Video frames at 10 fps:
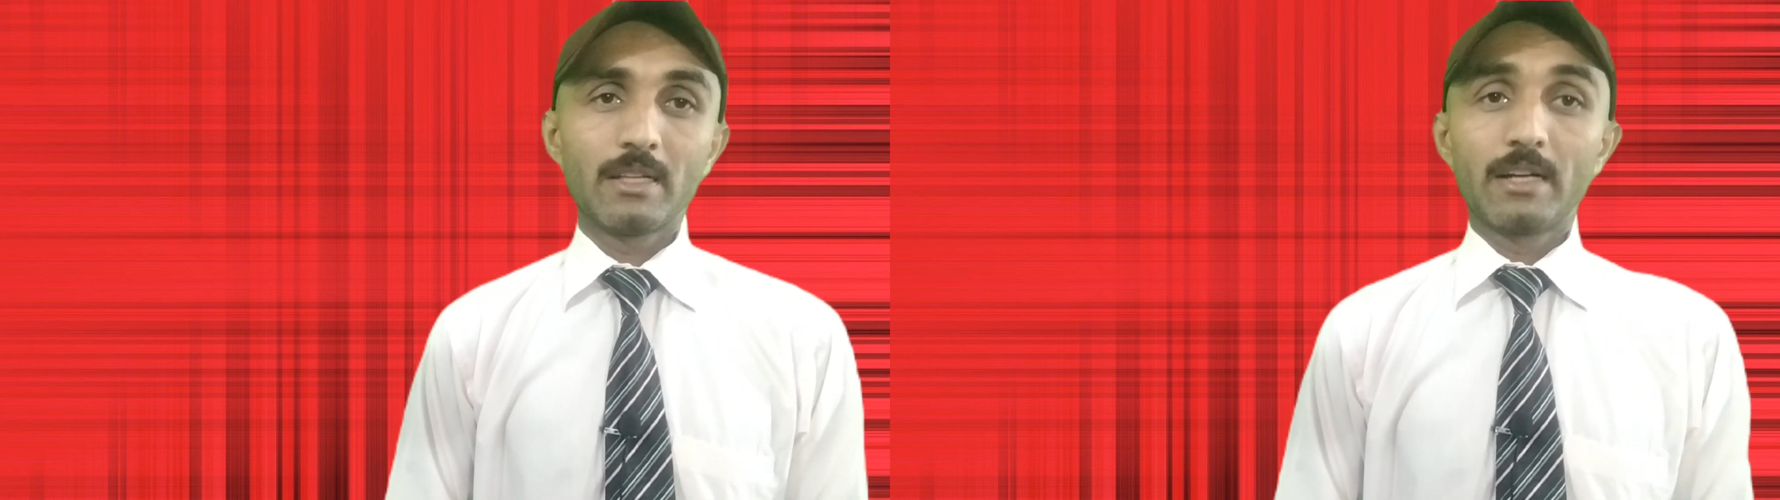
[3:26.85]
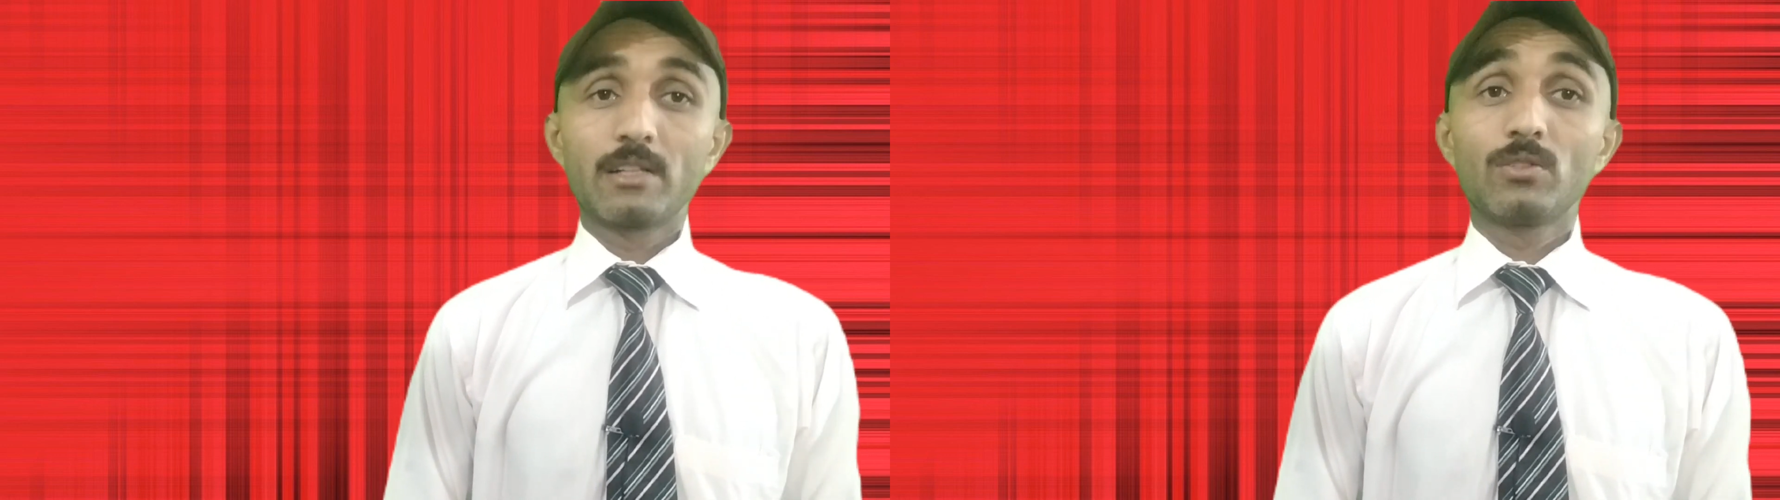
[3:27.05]

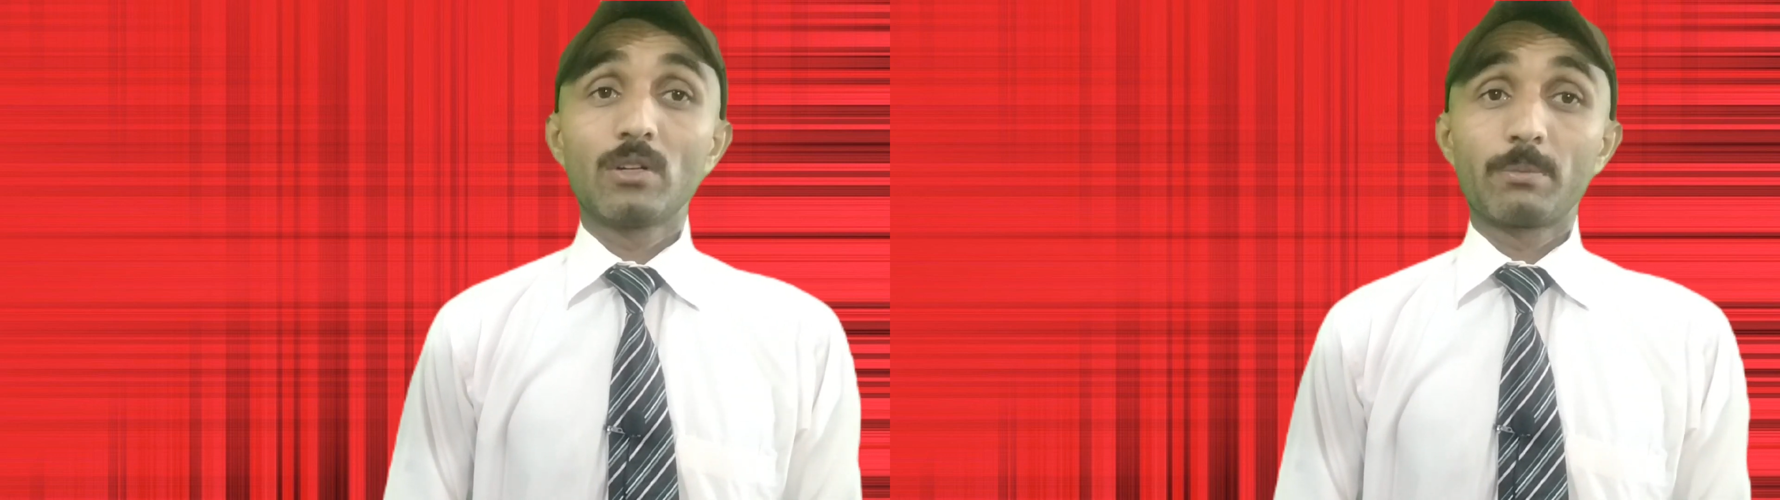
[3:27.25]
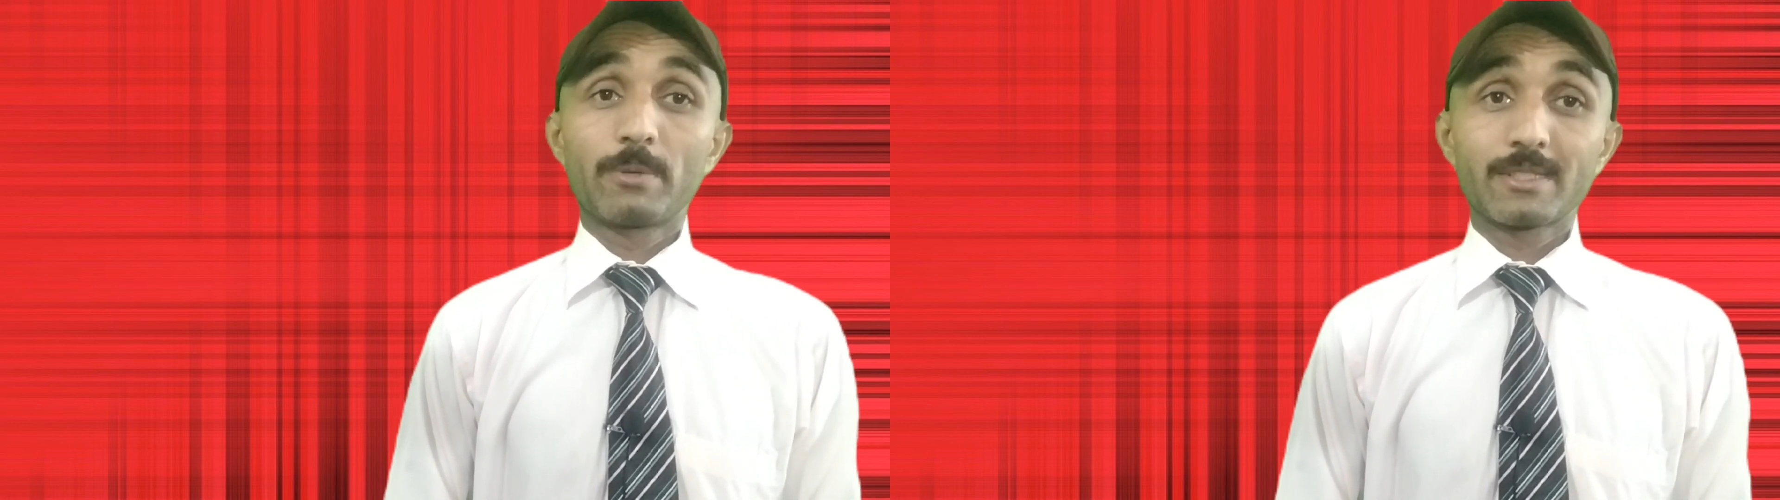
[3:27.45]
that
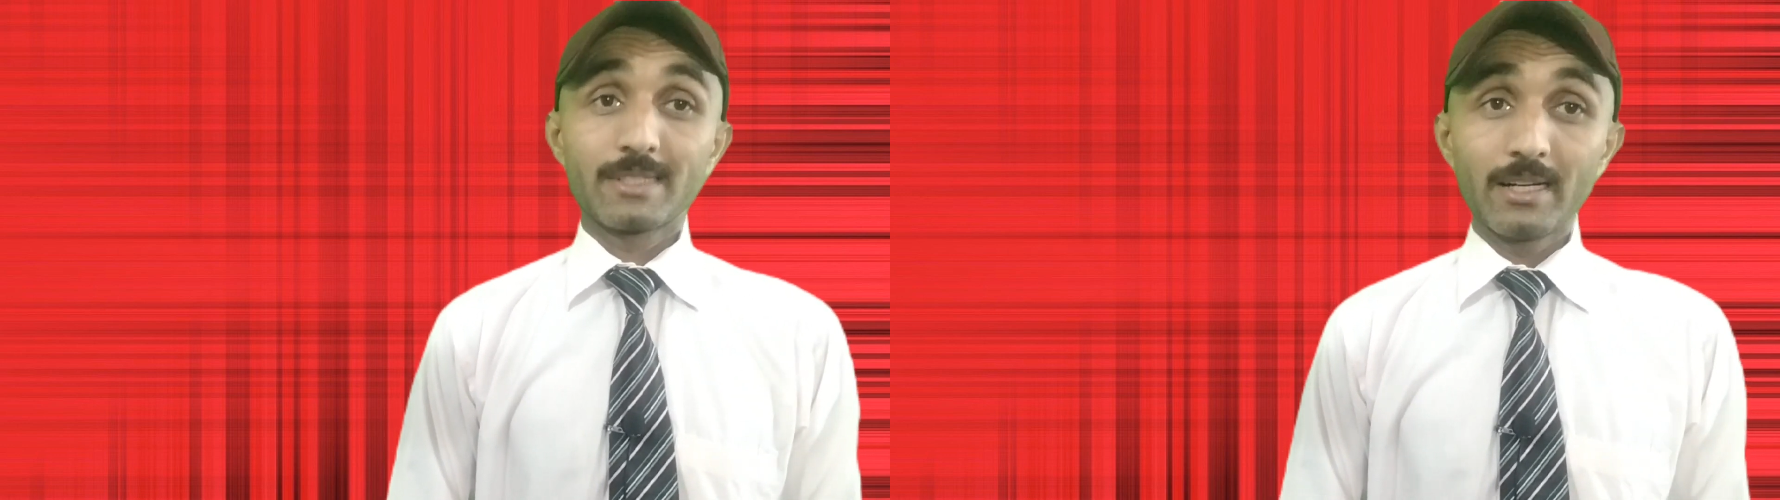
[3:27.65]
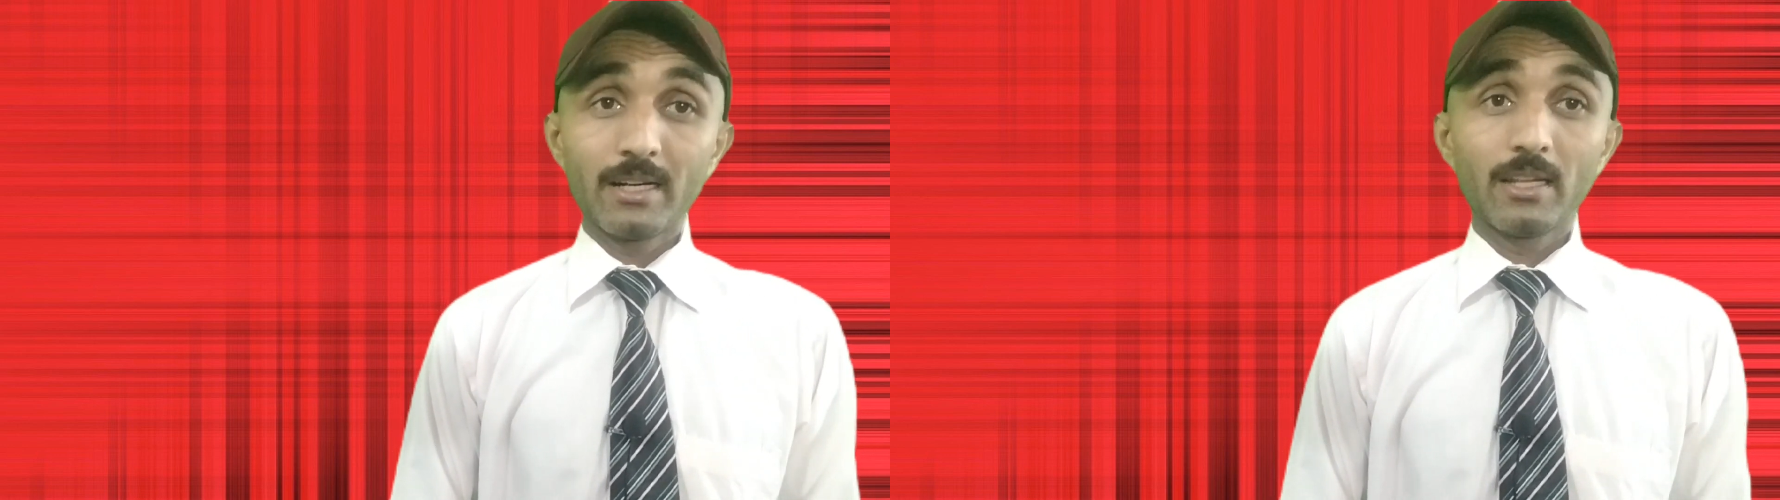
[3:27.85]
you are
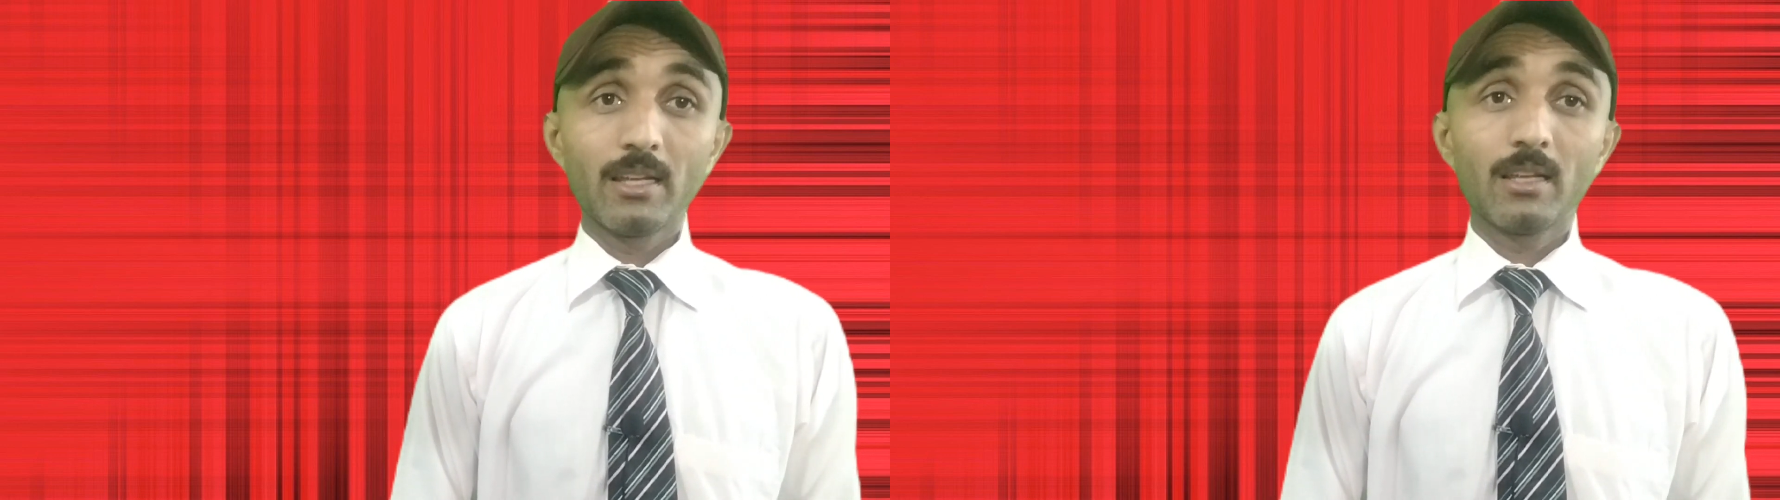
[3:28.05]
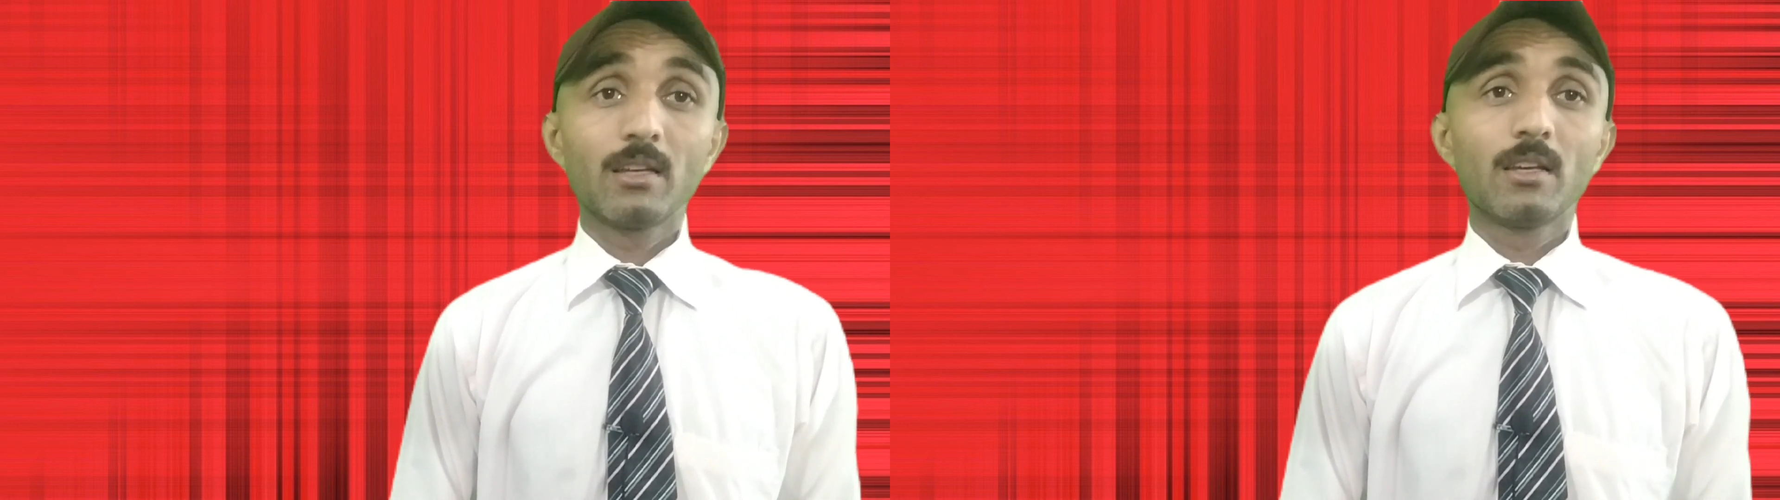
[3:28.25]

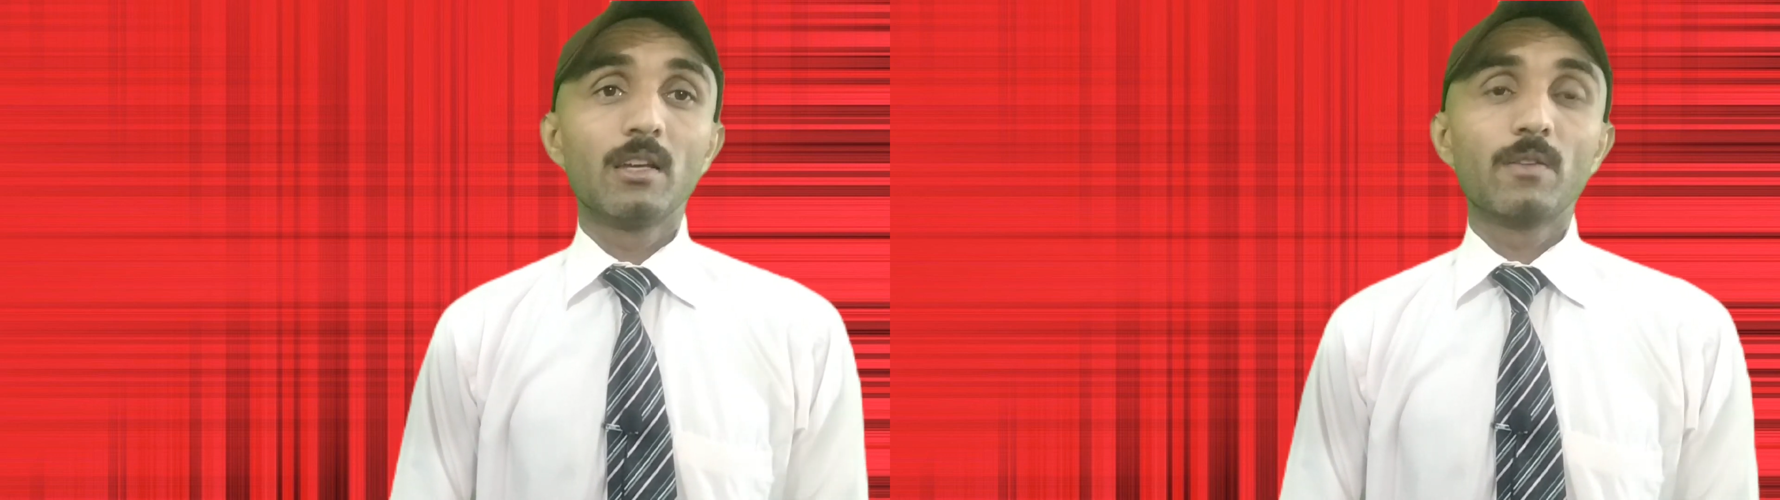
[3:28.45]
presenting